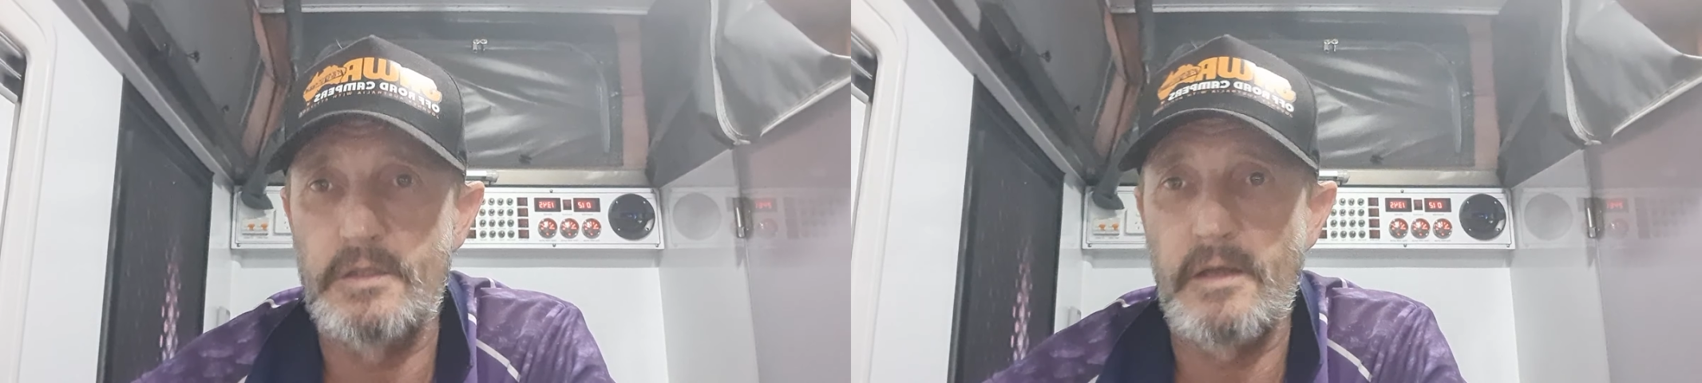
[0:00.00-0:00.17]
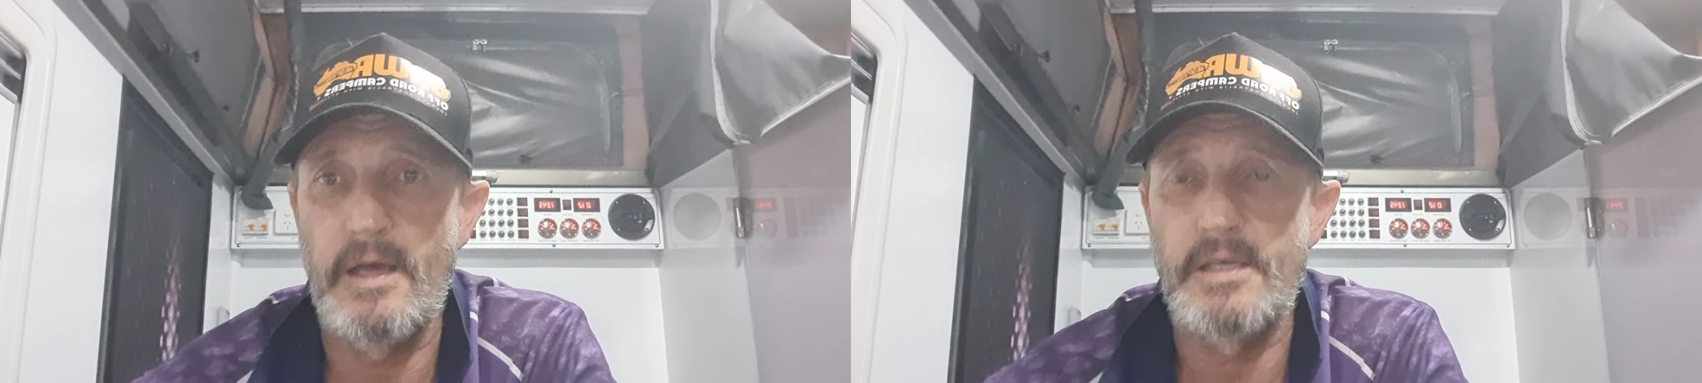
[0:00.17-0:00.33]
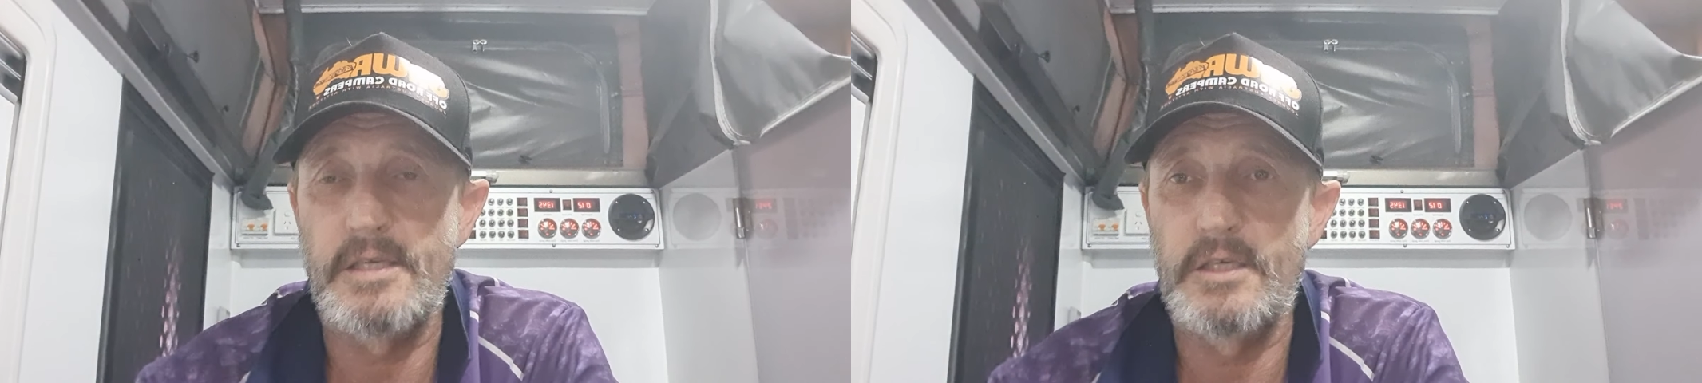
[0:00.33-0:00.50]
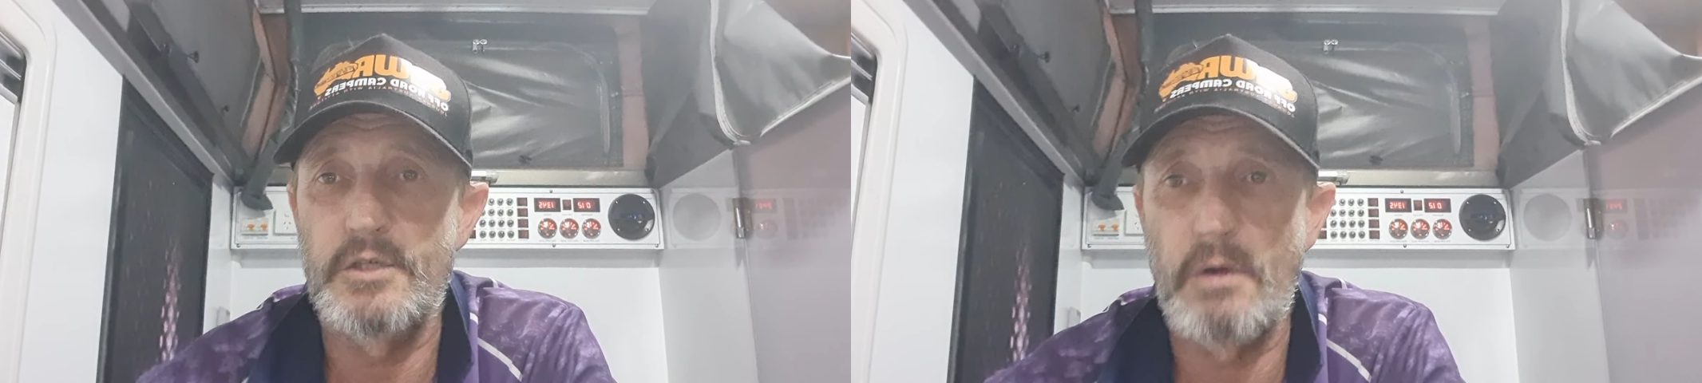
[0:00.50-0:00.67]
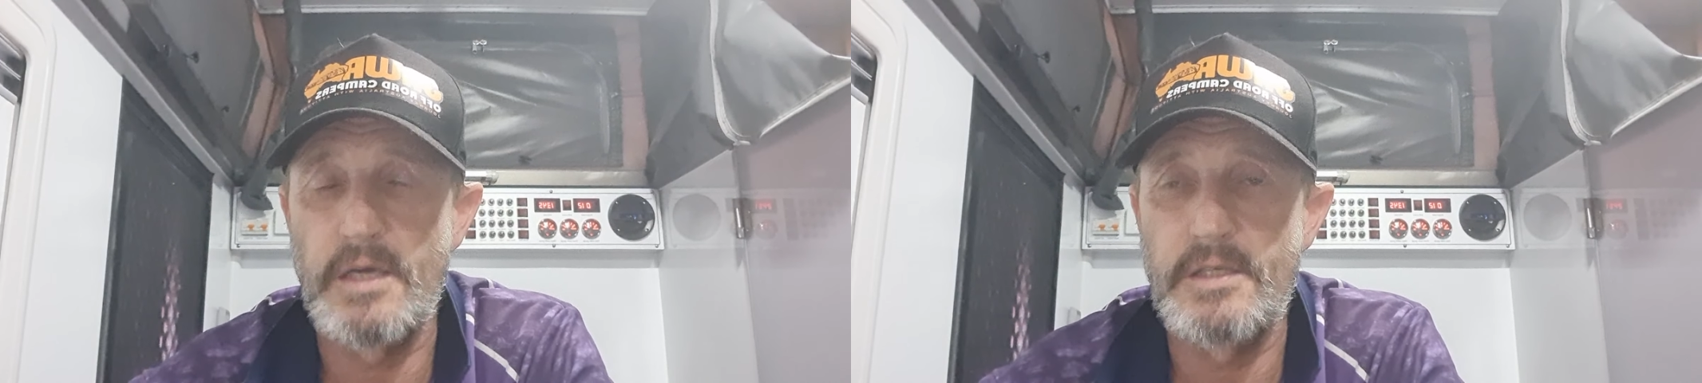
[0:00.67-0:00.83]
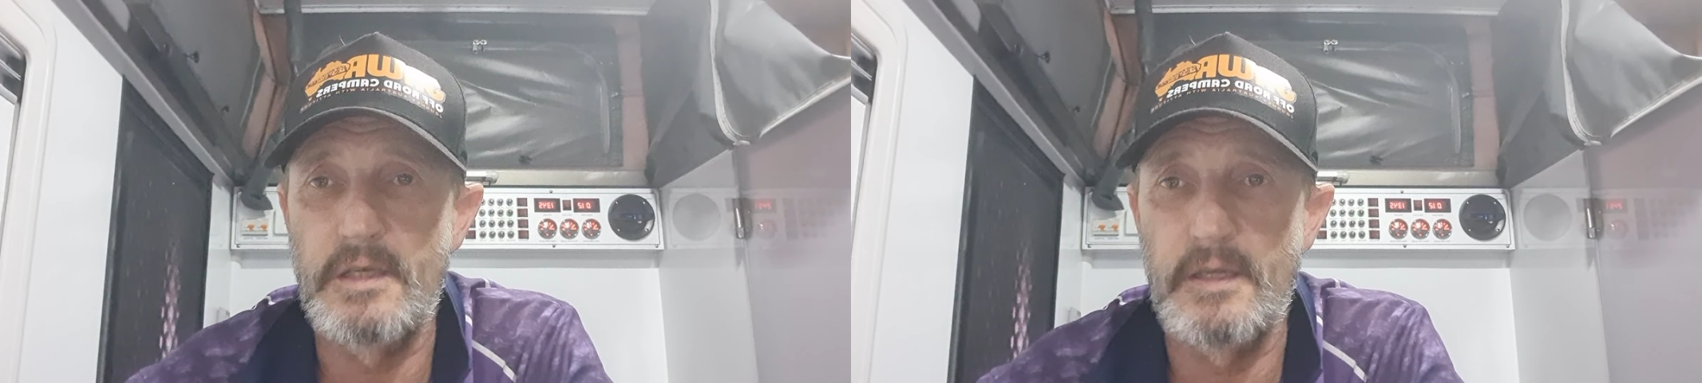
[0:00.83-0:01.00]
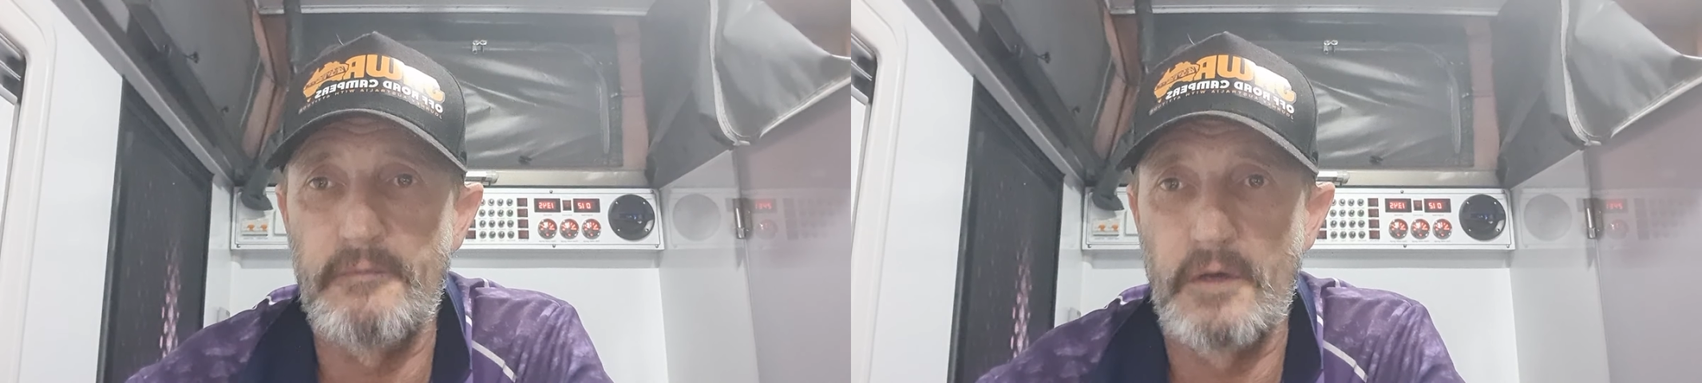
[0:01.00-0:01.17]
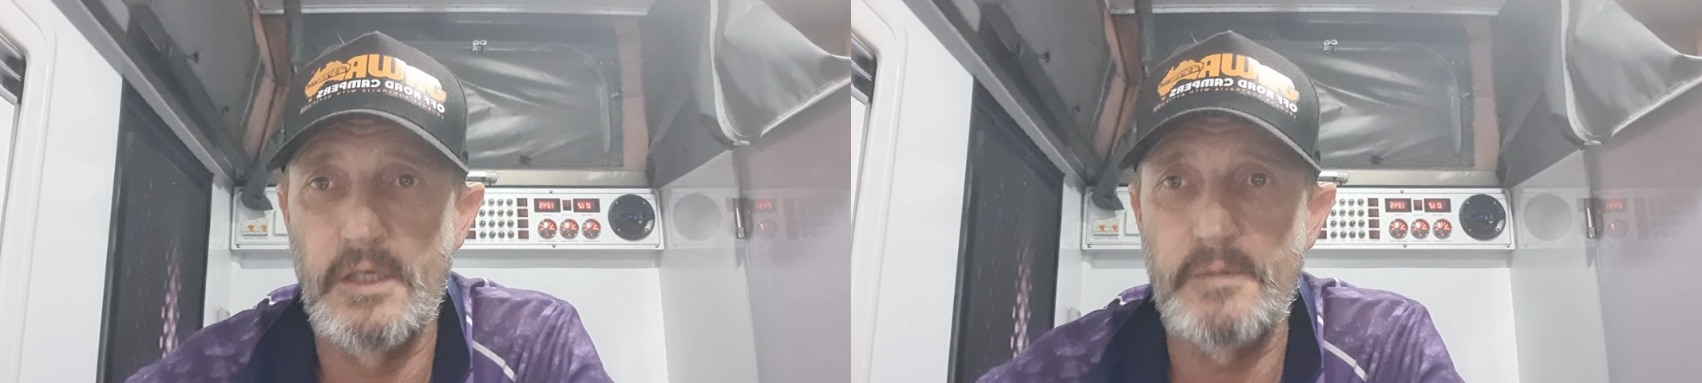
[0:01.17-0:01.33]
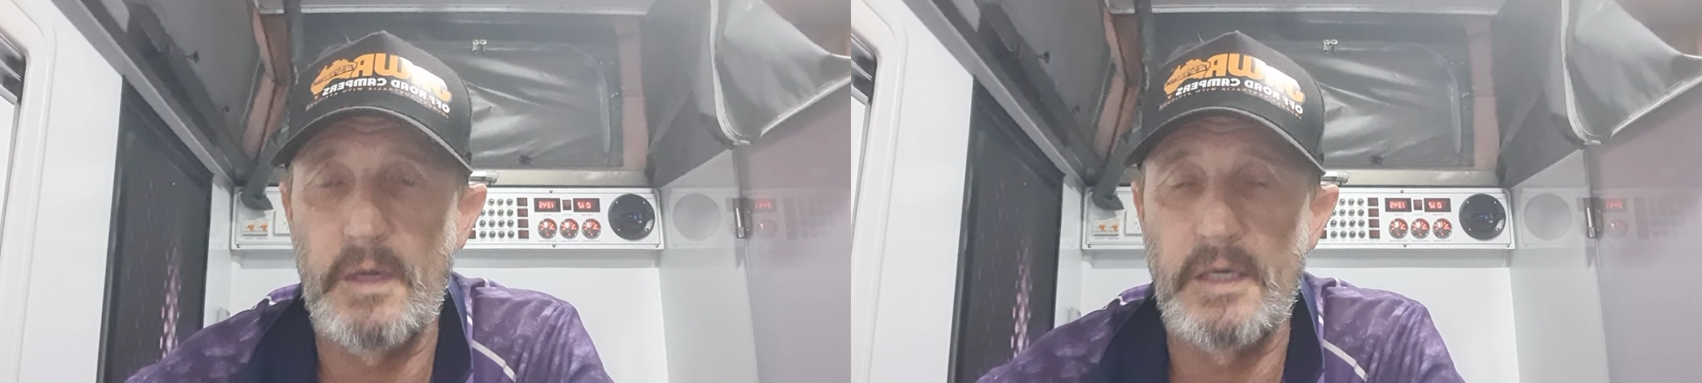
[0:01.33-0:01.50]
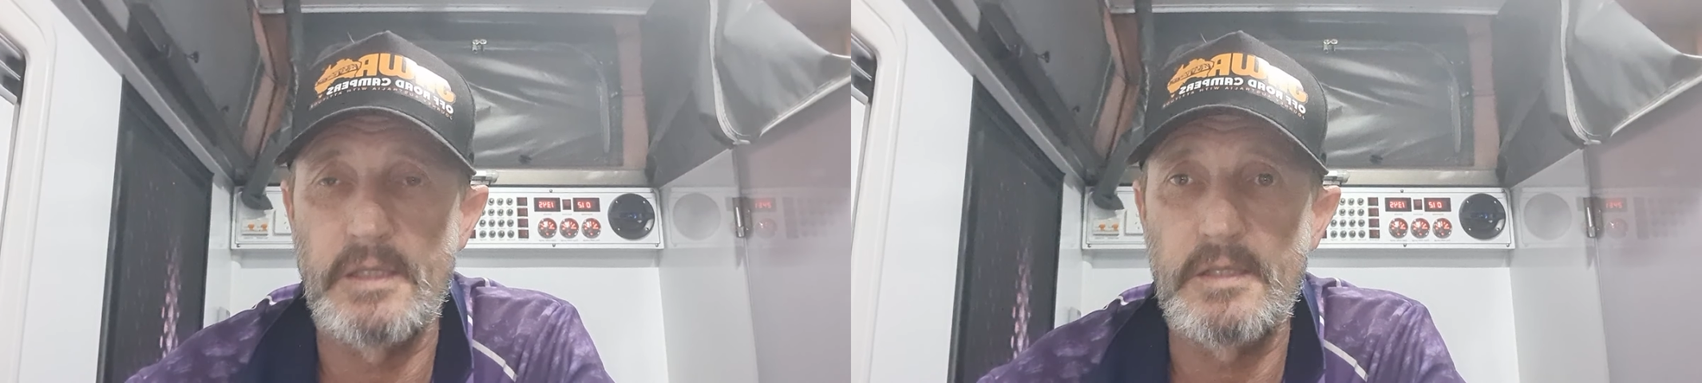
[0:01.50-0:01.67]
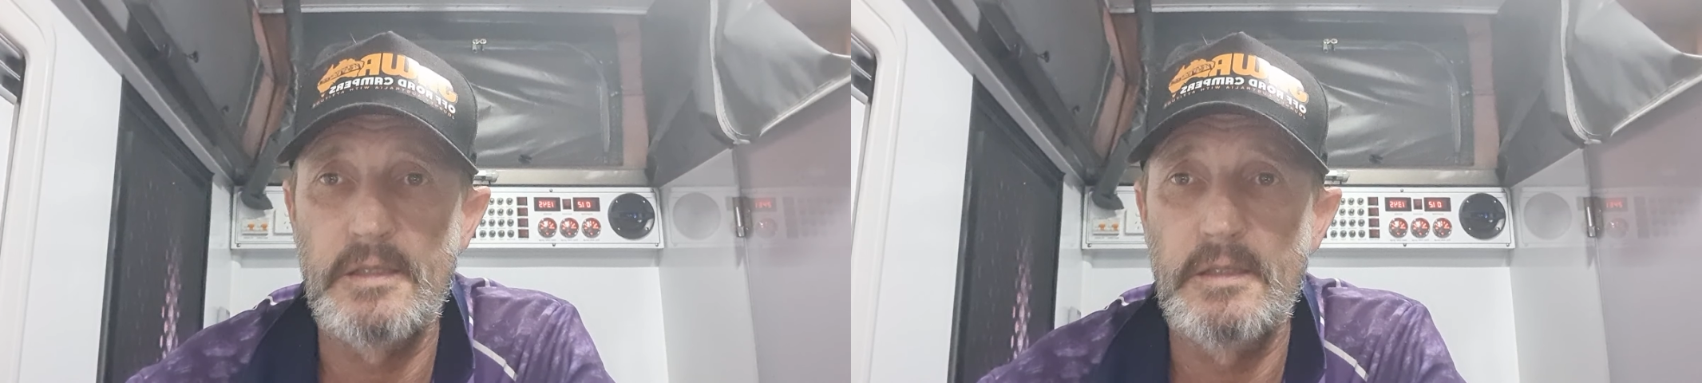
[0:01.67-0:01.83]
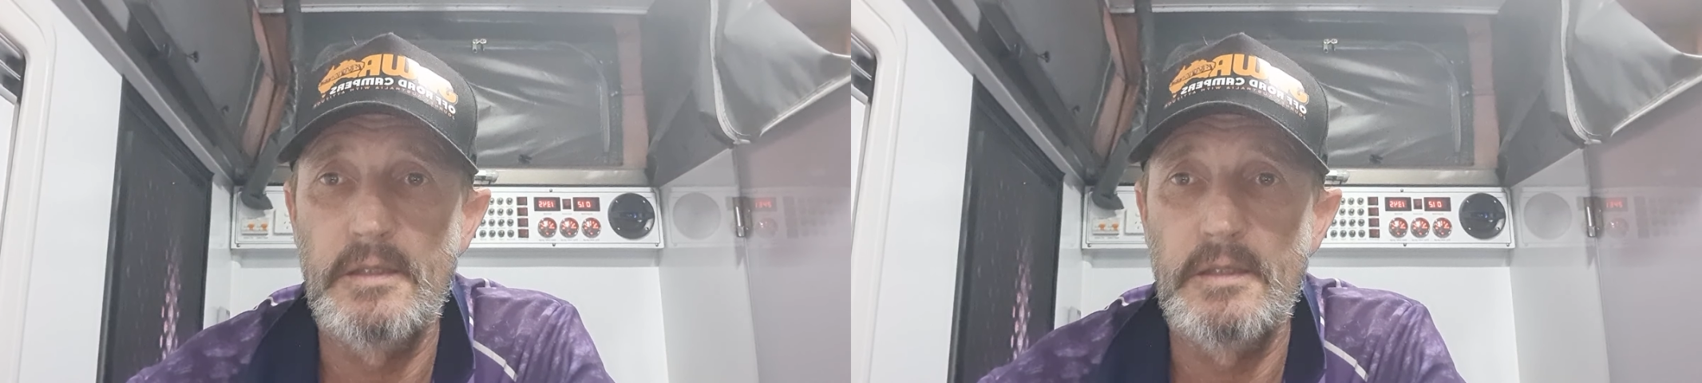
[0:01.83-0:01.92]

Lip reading: to that situation in the first place.